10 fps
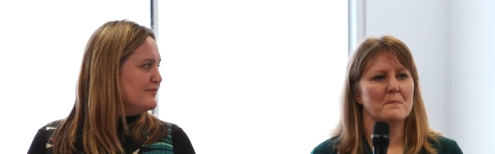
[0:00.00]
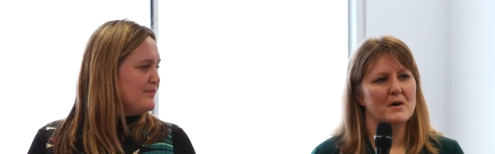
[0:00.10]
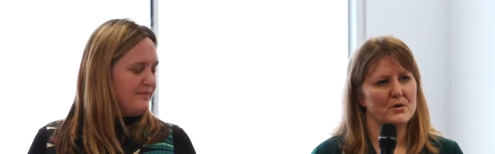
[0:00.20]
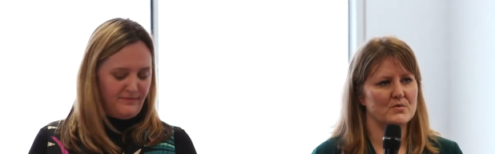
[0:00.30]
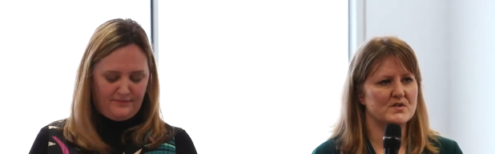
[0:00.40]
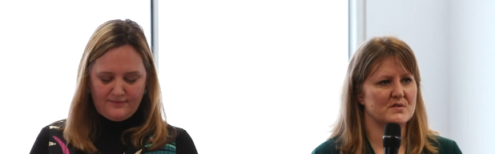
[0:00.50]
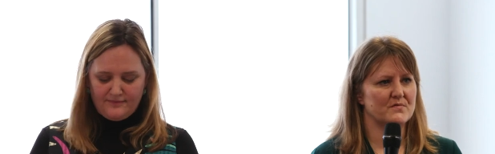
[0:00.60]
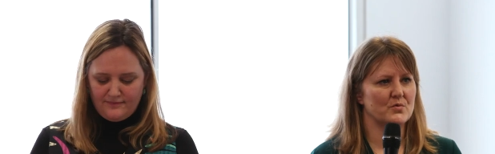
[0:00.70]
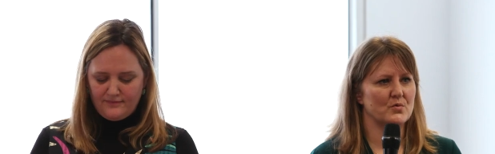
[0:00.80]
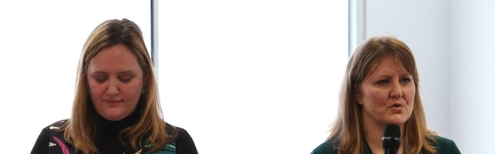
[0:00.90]
Speaker 1: most
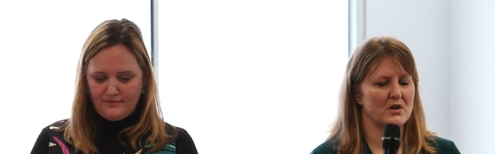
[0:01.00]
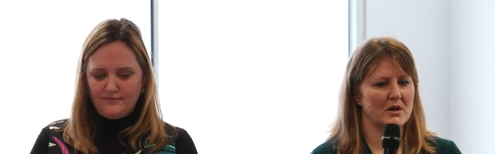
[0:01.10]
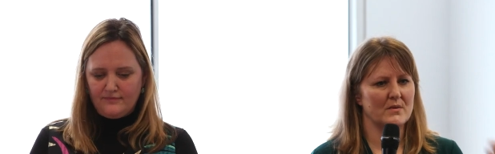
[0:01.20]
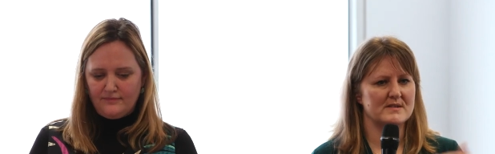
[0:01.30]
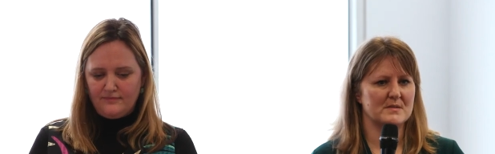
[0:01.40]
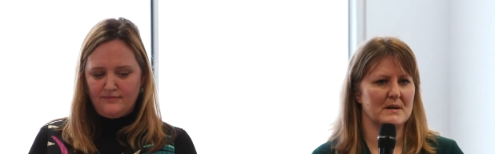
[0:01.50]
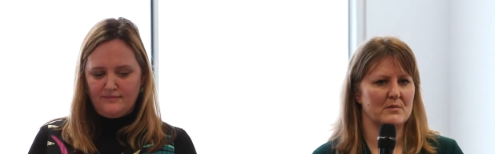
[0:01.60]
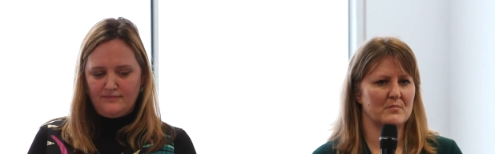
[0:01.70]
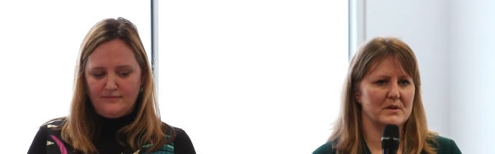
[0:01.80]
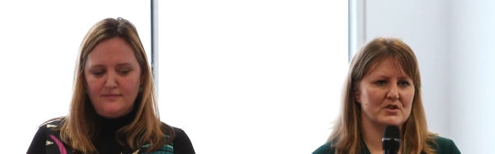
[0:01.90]
for the lowest
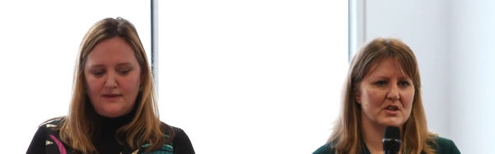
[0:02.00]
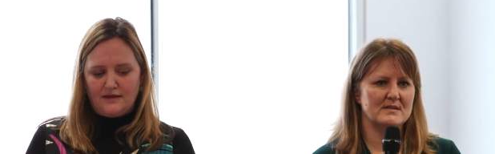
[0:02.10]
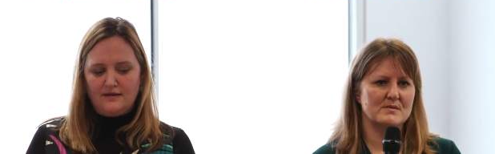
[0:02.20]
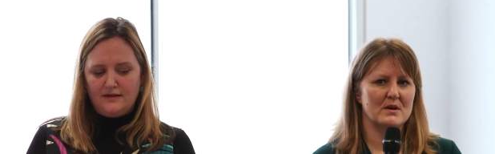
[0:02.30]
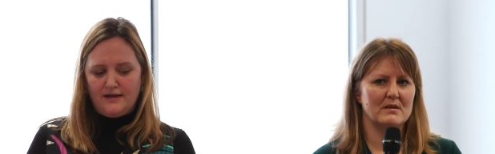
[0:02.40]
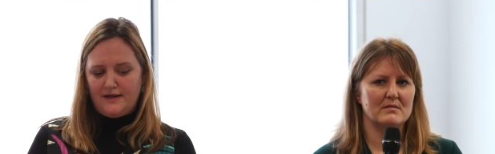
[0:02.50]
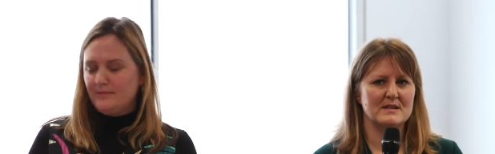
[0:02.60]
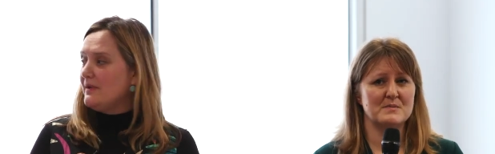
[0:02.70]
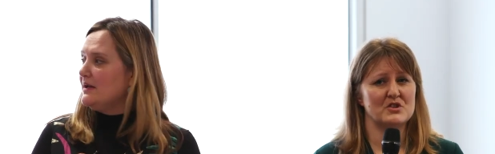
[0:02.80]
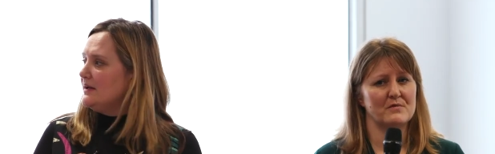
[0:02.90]
amount of budget as well, yeah.
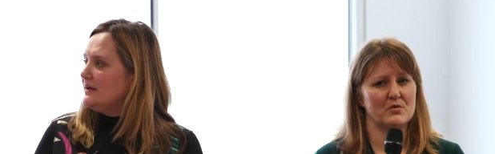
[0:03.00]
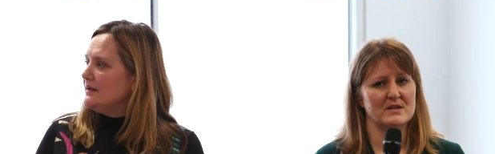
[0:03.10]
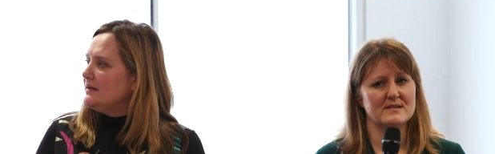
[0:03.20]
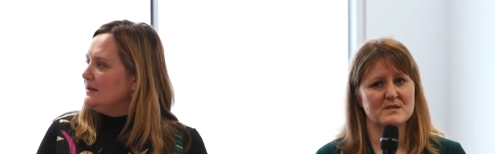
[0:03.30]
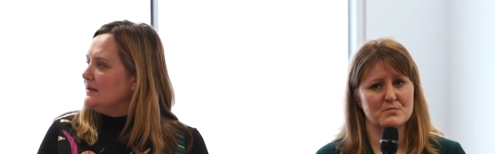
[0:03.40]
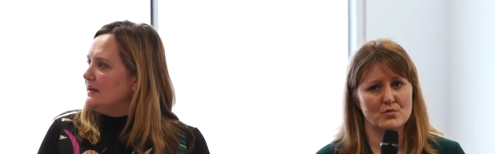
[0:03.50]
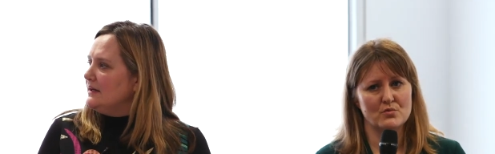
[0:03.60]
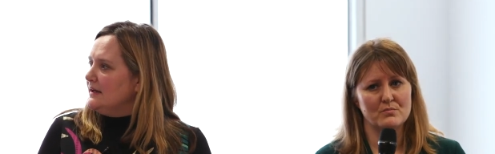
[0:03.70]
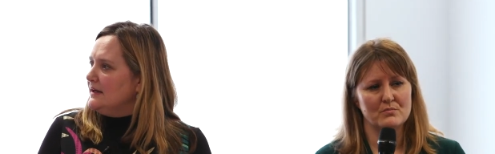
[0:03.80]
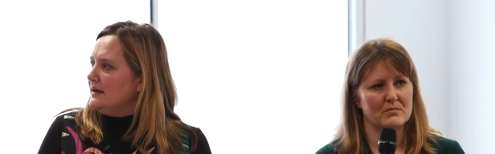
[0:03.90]
especially if you're in a
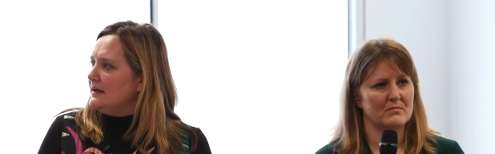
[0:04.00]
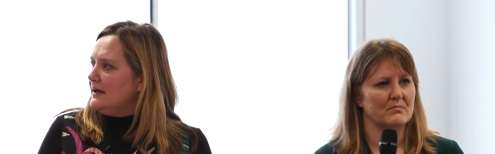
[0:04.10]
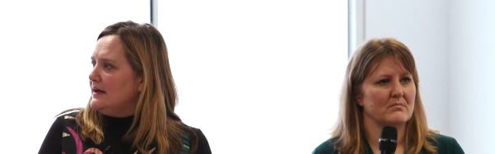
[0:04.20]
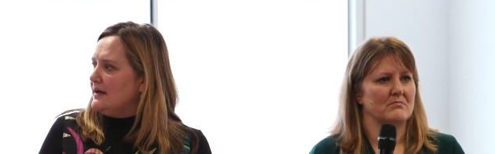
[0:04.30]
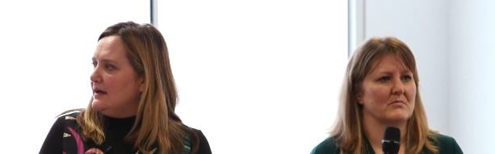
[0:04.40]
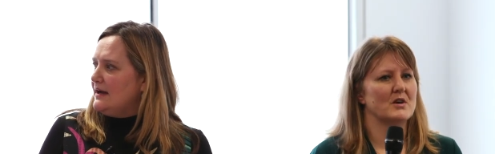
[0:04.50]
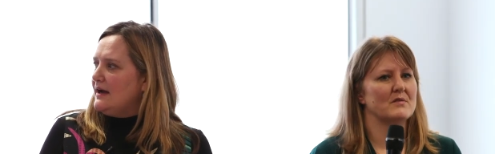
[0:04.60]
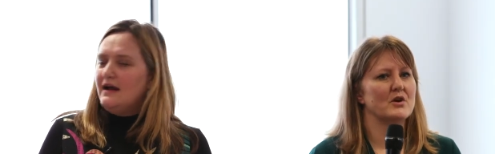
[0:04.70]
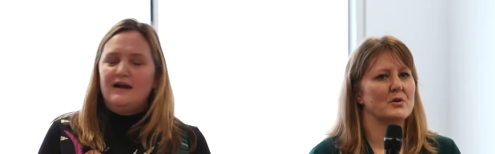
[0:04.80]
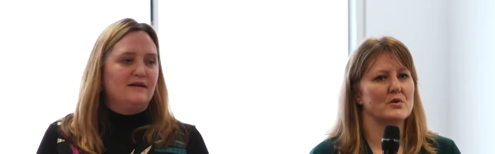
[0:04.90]
small
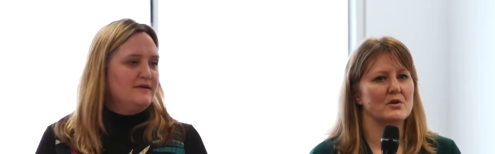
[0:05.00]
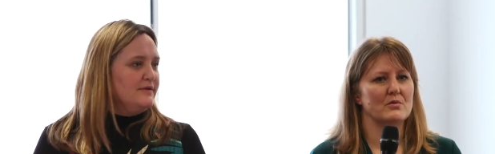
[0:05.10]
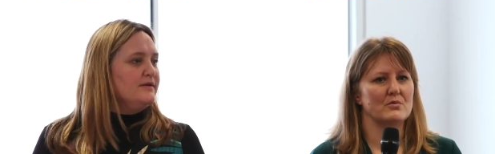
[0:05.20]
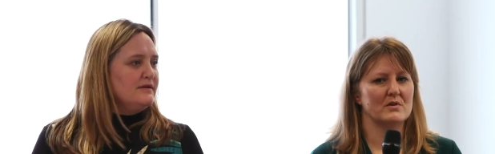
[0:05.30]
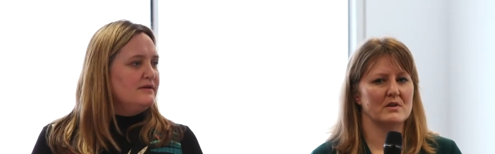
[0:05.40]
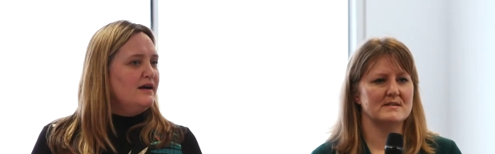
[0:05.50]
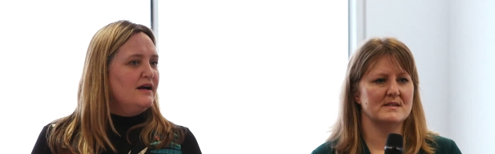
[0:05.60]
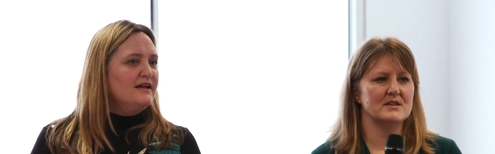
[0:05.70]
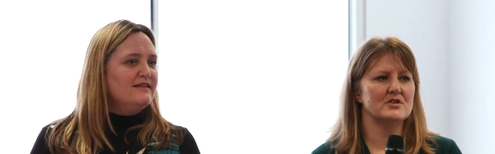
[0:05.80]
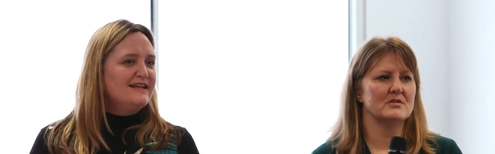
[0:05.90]
kind of local
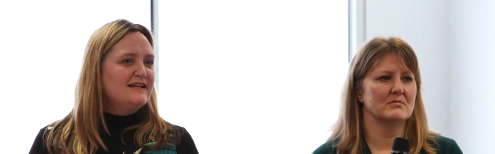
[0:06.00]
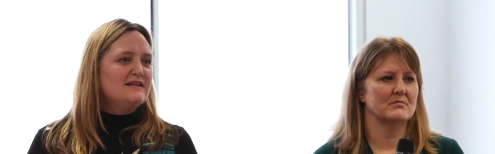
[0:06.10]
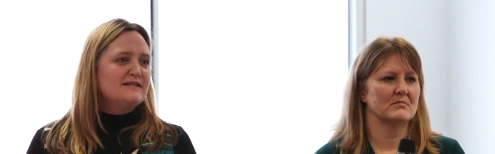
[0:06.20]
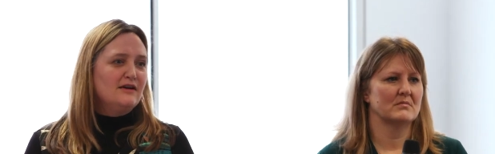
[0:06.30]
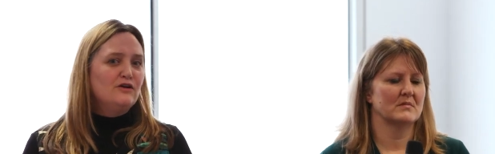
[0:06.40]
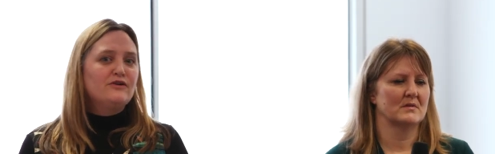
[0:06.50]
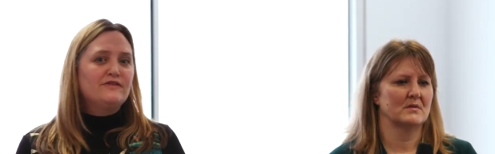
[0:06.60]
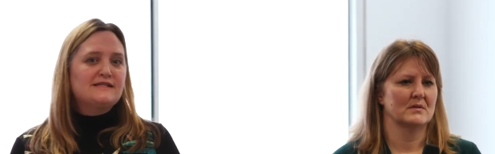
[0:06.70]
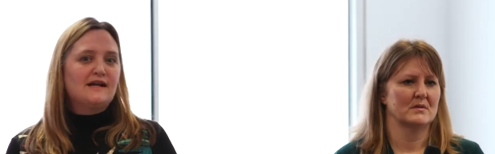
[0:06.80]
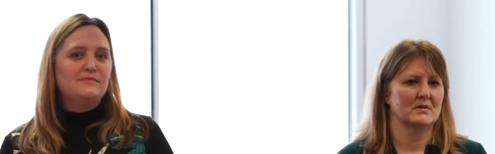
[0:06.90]
organisation. And
Speaker 2: I think a lot
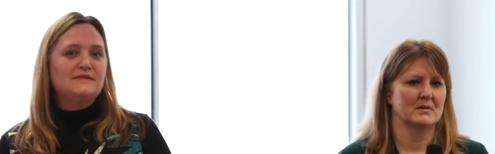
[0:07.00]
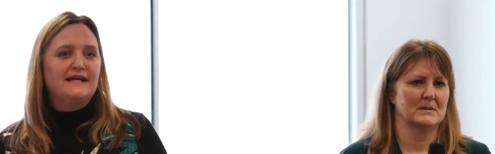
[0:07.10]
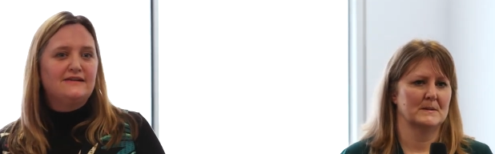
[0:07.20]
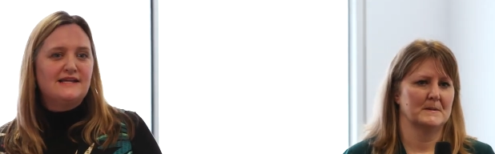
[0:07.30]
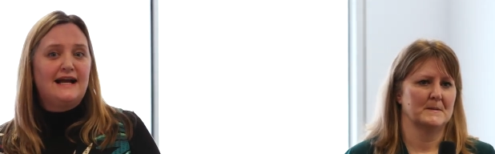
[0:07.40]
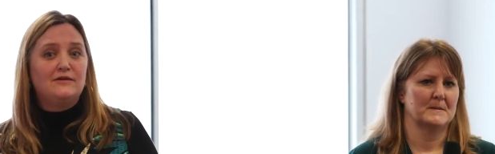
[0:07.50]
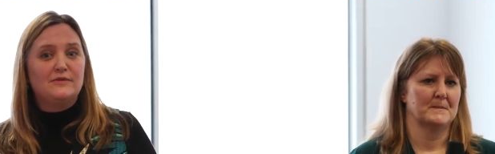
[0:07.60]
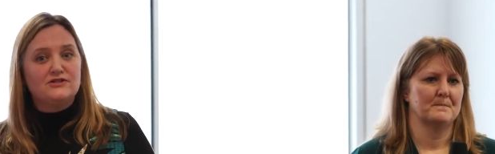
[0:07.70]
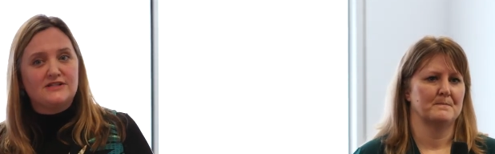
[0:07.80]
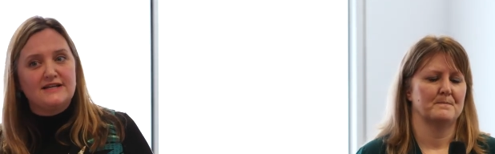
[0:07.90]
of this comes down to how
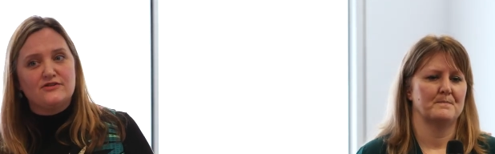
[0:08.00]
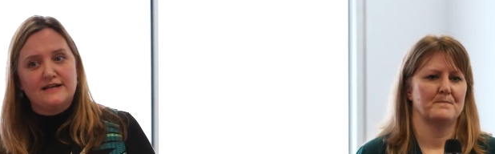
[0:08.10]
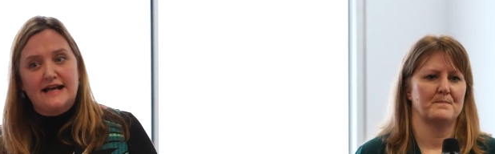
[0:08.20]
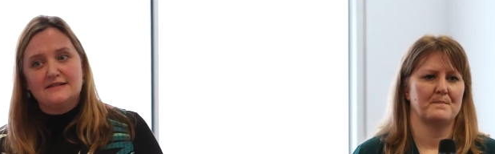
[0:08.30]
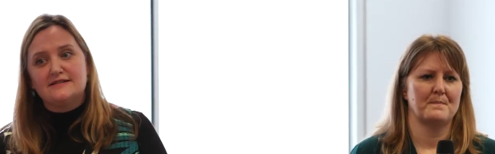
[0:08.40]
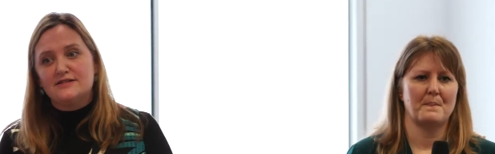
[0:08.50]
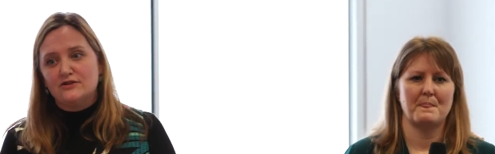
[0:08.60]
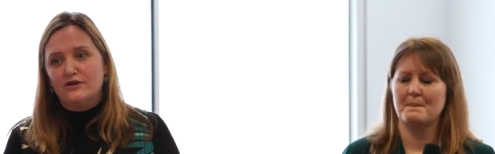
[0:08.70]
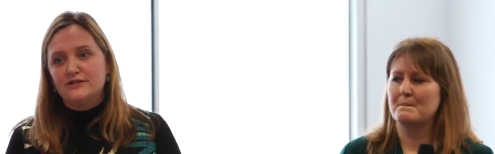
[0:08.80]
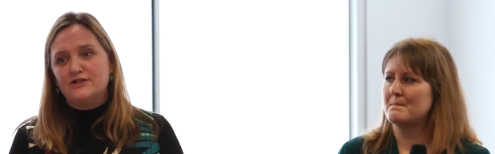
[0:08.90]
much data analysis
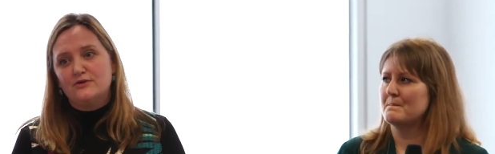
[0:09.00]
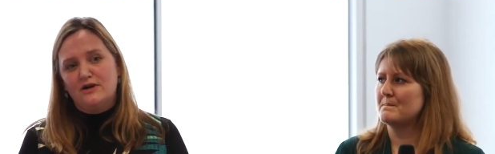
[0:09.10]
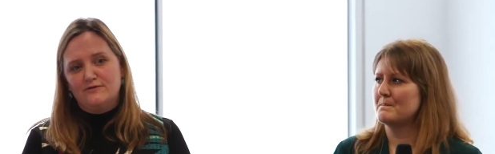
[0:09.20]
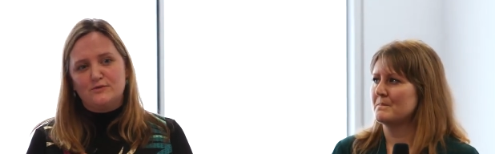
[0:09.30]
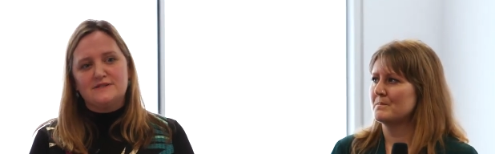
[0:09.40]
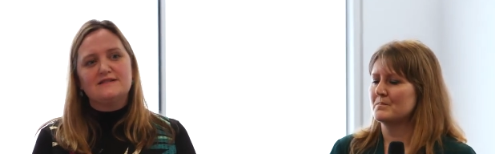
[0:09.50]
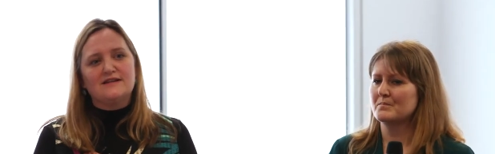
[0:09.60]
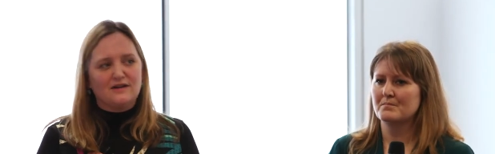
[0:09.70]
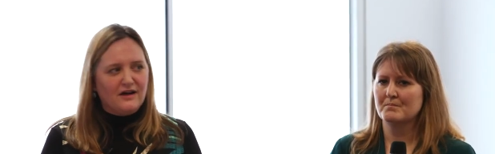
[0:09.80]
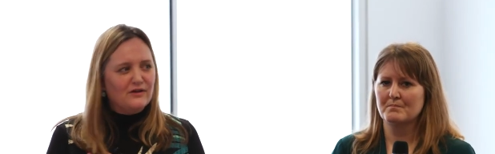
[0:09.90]
you're going to do afterwards.
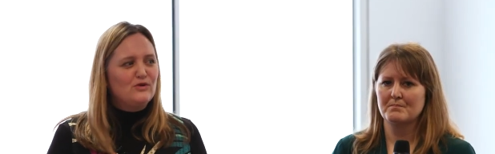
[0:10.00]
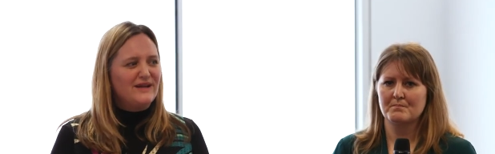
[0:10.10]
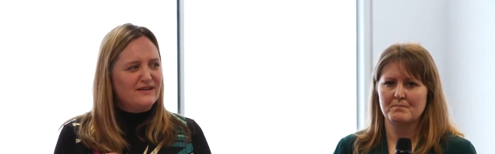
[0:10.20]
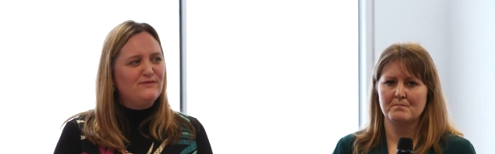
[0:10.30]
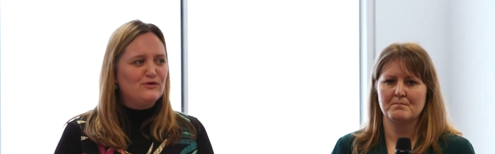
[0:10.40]
Is it a kind of quick